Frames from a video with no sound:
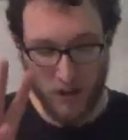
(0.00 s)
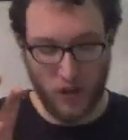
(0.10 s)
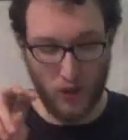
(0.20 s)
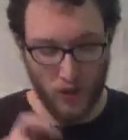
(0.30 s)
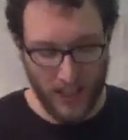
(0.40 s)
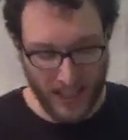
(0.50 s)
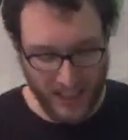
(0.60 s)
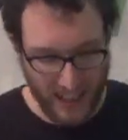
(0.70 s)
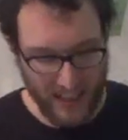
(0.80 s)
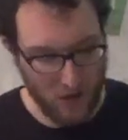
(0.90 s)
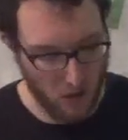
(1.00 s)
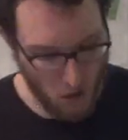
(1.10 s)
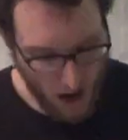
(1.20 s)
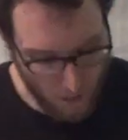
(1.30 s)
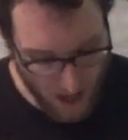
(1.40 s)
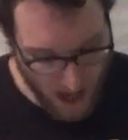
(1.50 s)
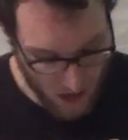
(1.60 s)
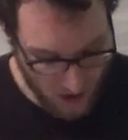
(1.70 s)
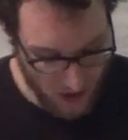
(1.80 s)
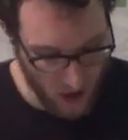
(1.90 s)
tune in and drop
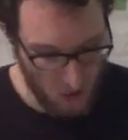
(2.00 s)
out,